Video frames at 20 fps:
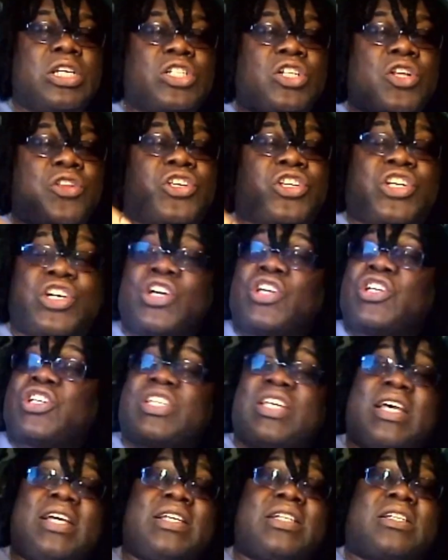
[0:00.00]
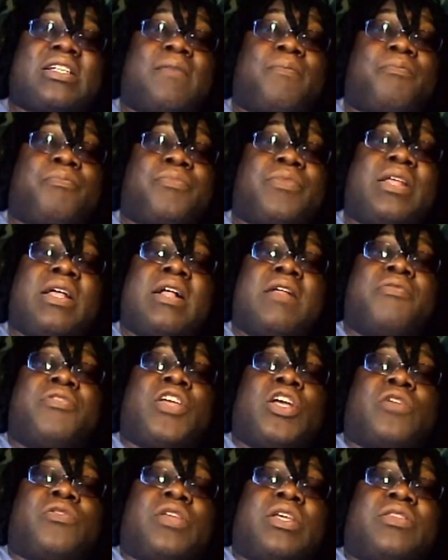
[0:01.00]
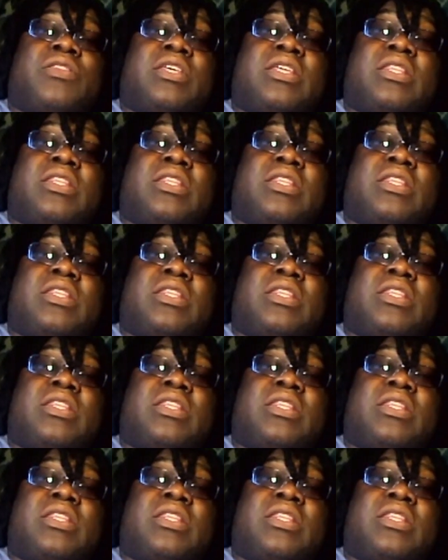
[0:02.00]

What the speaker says: So the church says, the